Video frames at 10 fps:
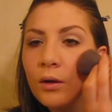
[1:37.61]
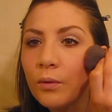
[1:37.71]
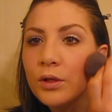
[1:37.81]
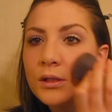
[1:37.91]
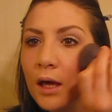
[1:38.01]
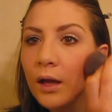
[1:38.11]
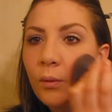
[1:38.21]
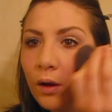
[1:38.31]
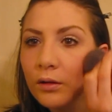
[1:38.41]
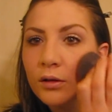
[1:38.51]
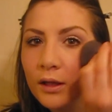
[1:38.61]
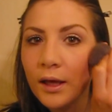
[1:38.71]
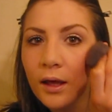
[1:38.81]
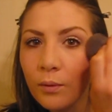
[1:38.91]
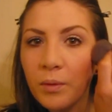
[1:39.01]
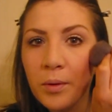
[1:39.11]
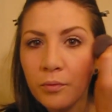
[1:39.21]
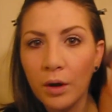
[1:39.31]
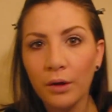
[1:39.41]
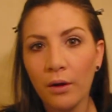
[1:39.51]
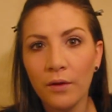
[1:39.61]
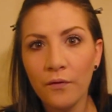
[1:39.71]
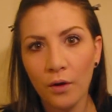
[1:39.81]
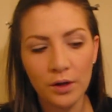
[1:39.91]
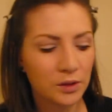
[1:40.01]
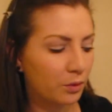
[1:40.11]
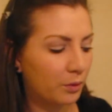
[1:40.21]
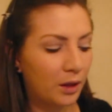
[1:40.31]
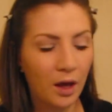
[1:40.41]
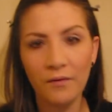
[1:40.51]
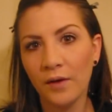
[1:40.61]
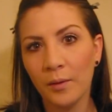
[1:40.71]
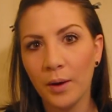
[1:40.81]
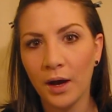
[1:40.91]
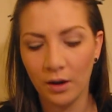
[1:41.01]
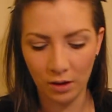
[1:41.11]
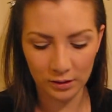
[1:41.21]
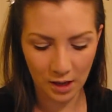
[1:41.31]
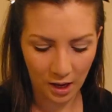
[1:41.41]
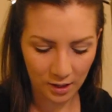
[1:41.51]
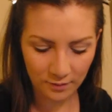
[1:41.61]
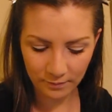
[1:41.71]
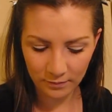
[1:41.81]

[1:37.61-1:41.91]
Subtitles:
We just kind of want to look like we've been running around the forest with a really hot vampire all day.